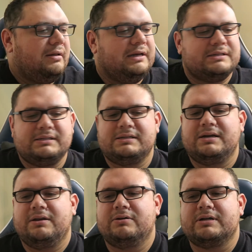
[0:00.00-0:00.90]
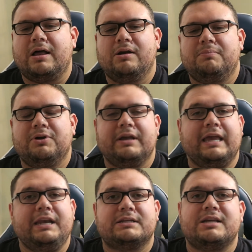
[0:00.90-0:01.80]
This is another dollar
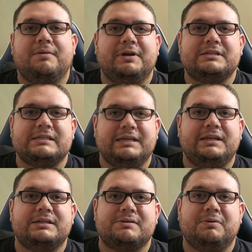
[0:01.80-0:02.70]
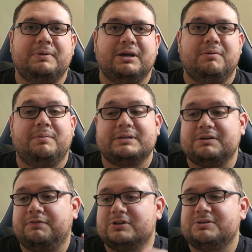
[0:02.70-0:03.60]
book. Anytime I see these, I'm gonna pick them up. It's
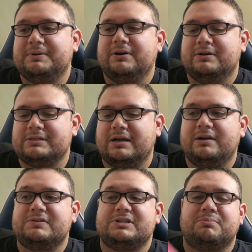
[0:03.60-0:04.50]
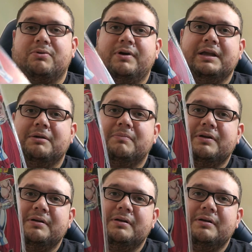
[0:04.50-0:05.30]
the first appearance of Supreme.